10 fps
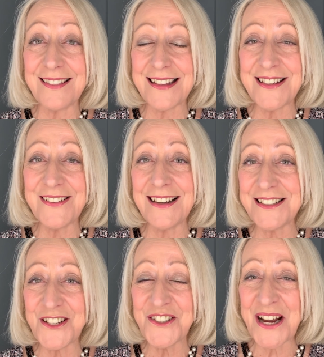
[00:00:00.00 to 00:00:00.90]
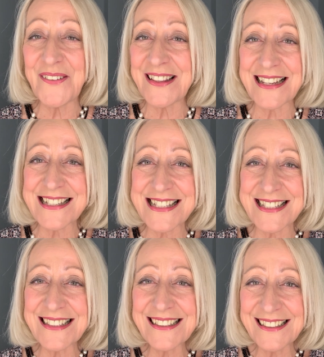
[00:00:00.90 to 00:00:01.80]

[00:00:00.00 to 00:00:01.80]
that you'd like to share with us.